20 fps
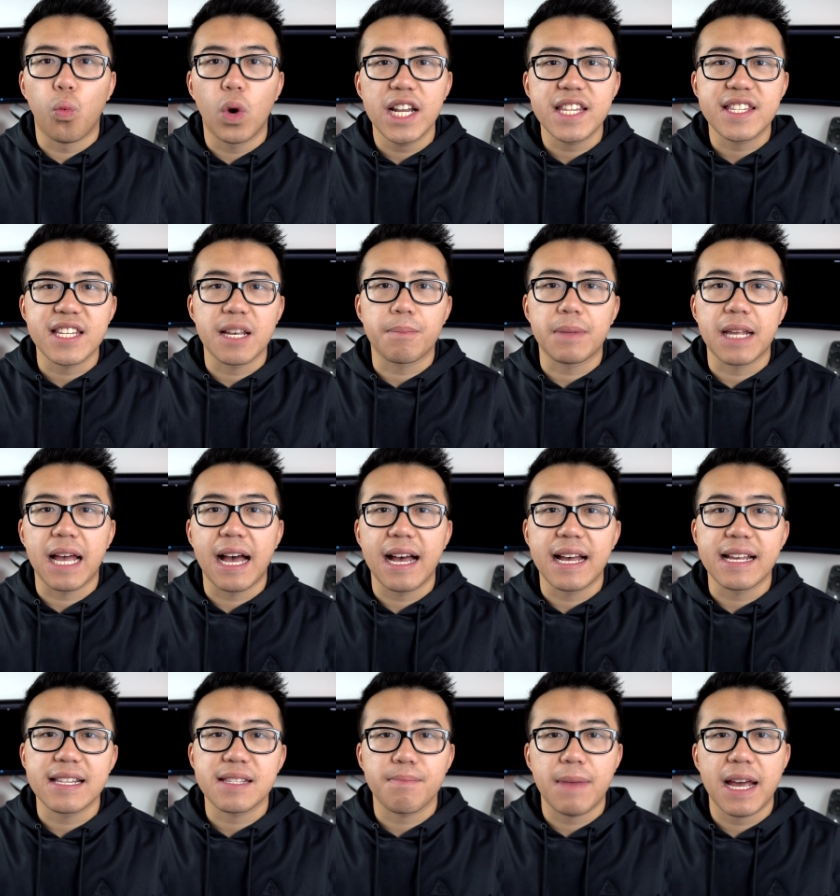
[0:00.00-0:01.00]
What is up,
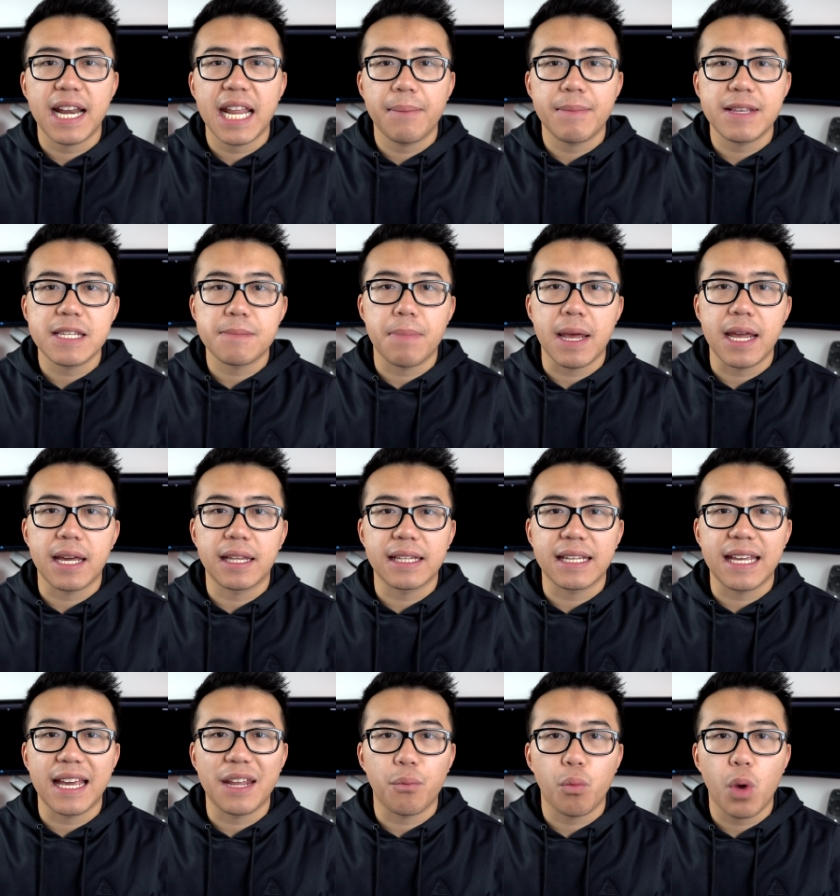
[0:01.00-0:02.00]
guys? My name is
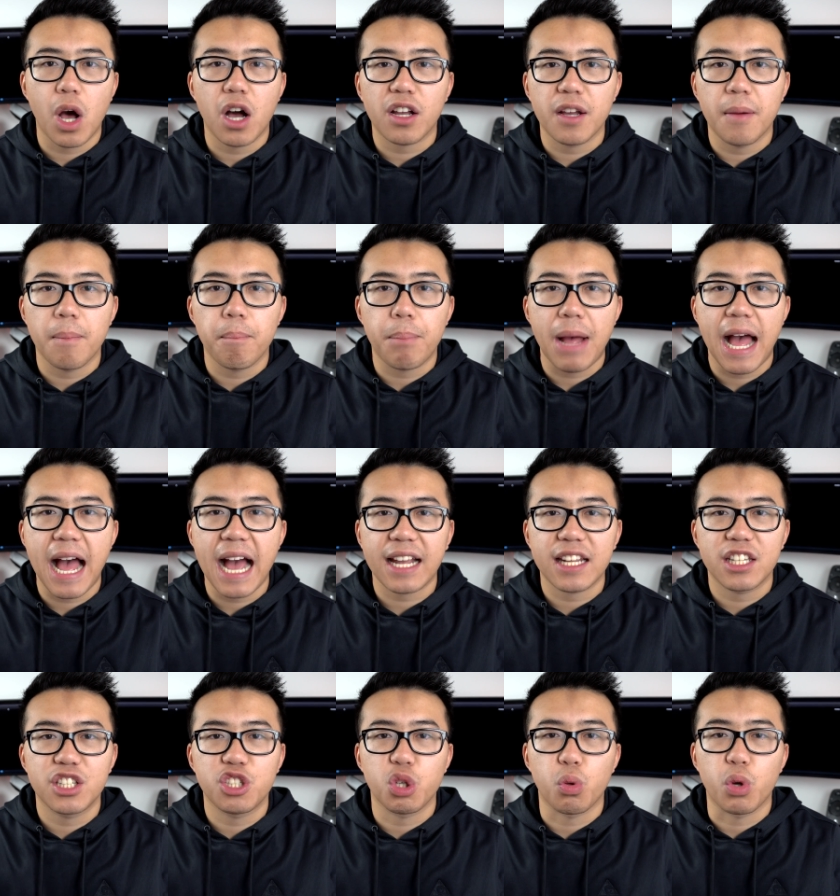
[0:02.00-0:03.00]
Bailey and welcome
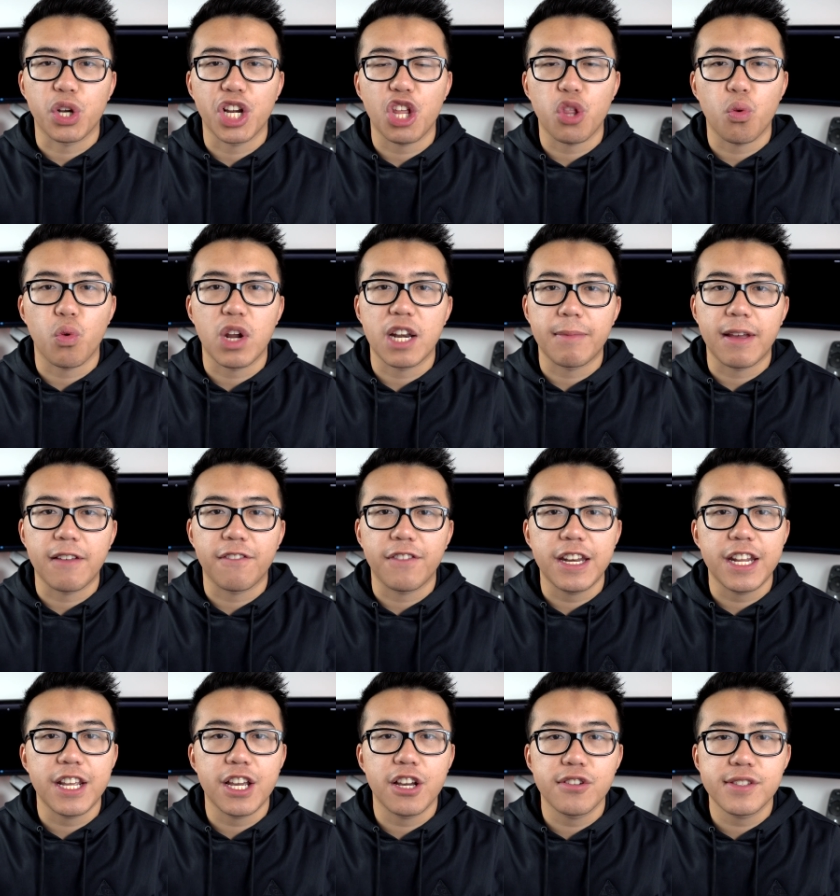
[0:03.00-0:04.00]
back to another one of my
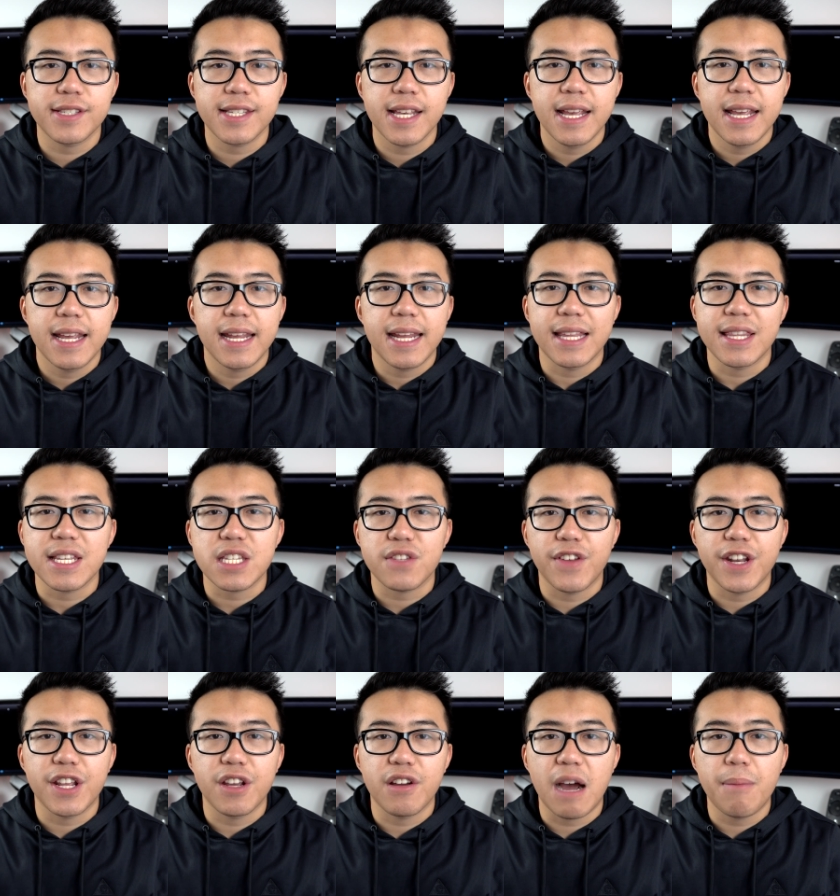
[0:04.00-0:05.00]
videos. In this
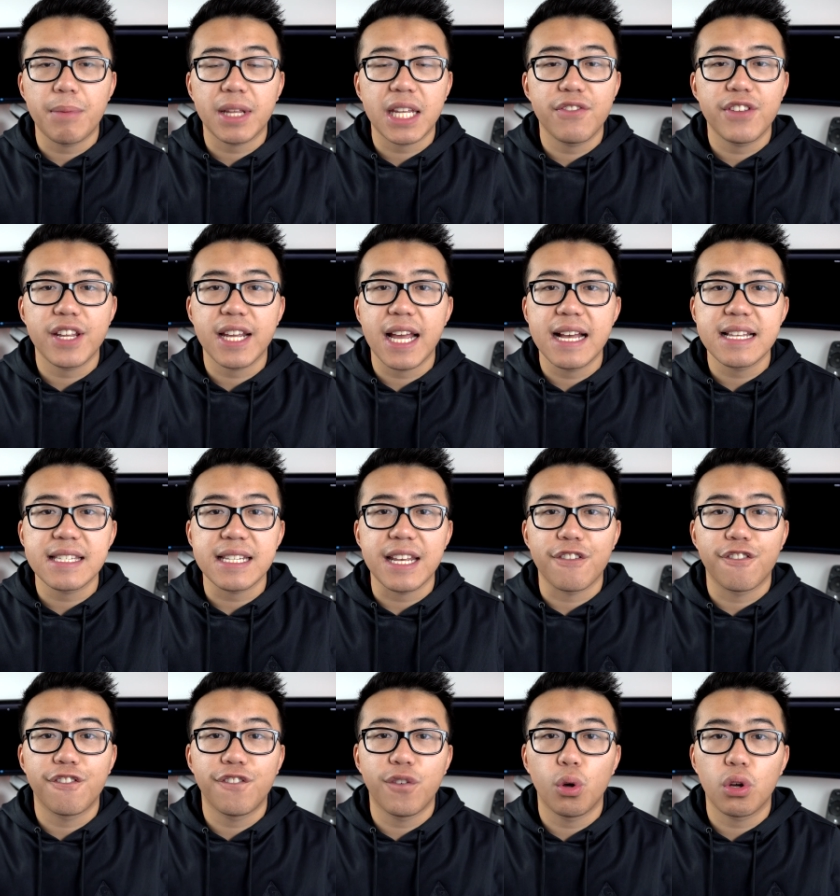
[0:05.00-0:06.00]
video, I'm going to give you guys a
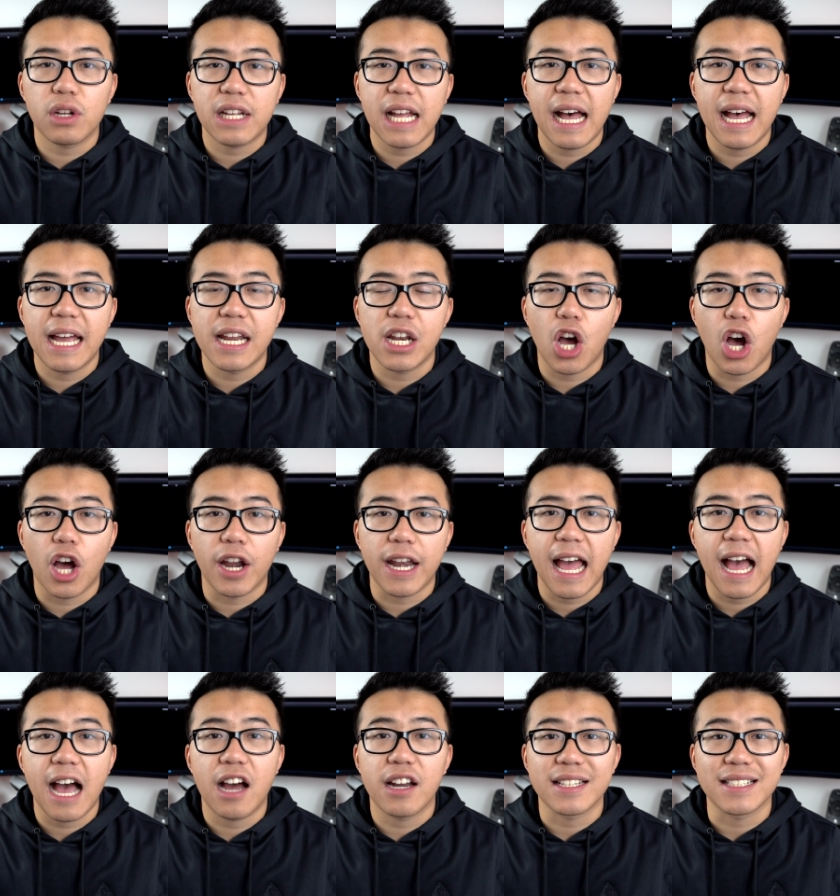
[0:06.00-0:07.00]
full guide on
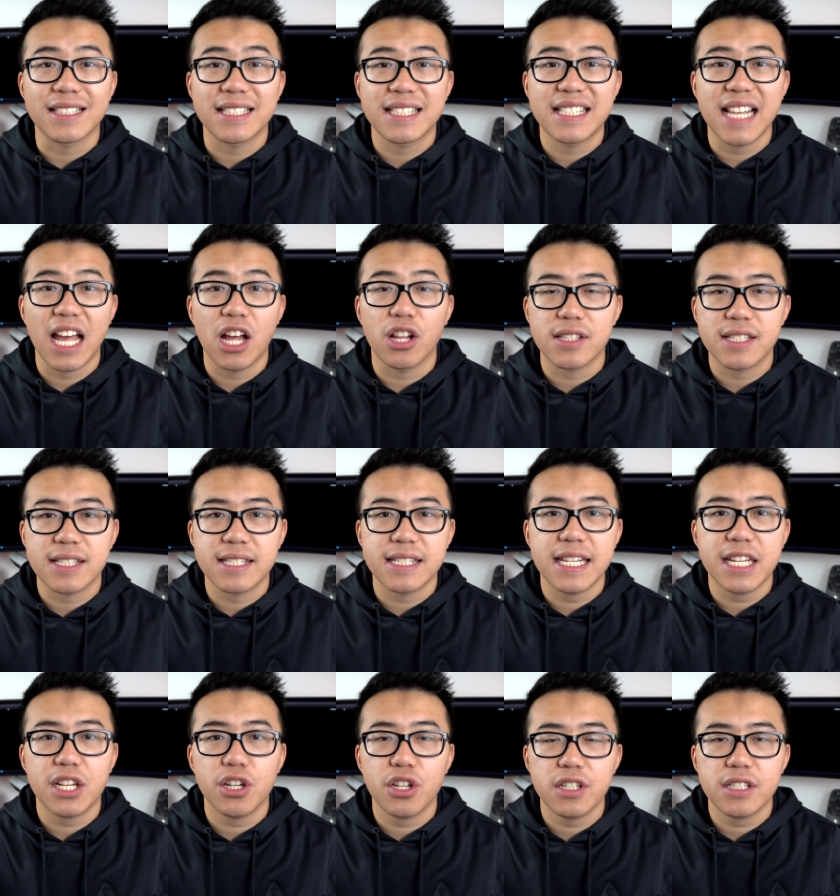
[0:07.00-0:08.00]
how to sell
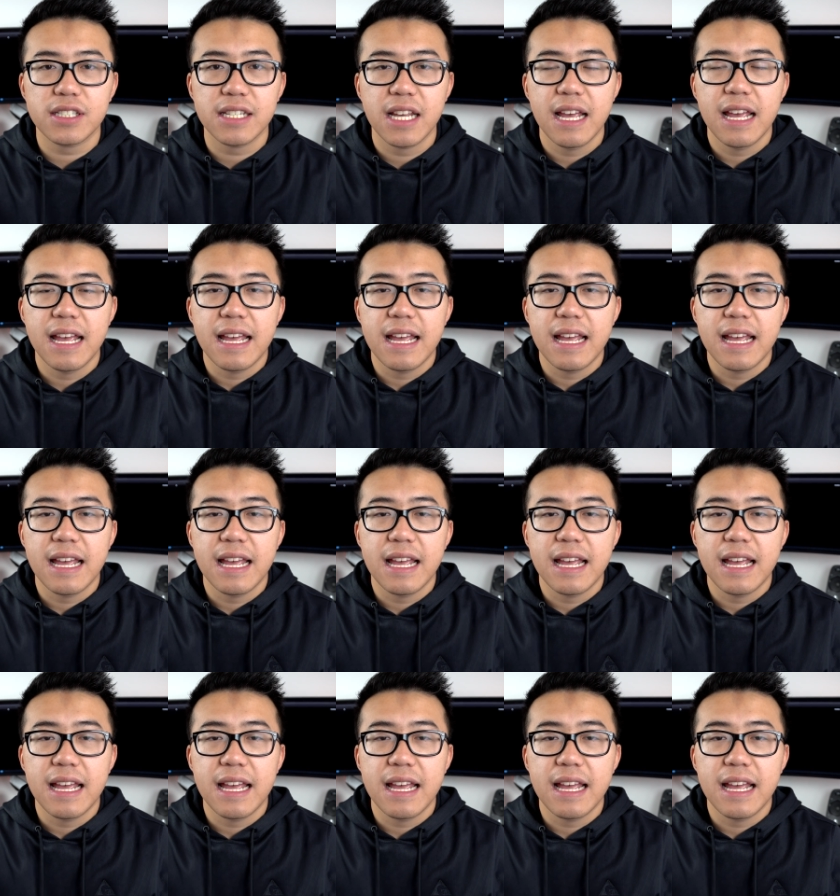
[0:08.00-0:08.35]
sneakers.